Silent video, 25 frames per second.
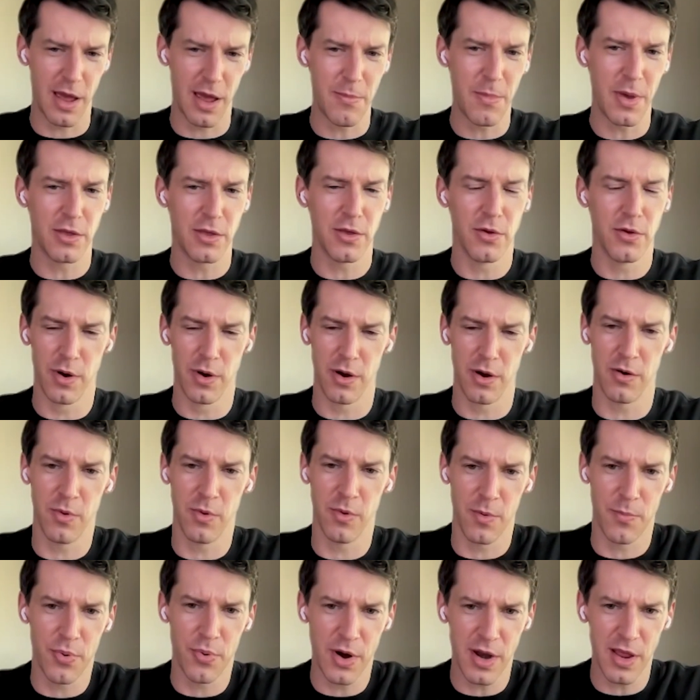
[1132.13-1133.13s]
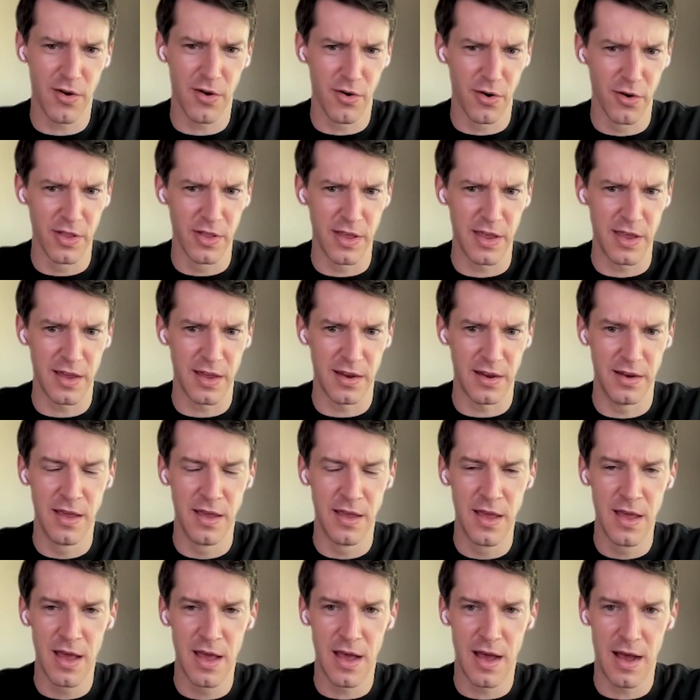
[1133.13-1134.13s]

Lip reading: when I met you, we're pretty early in.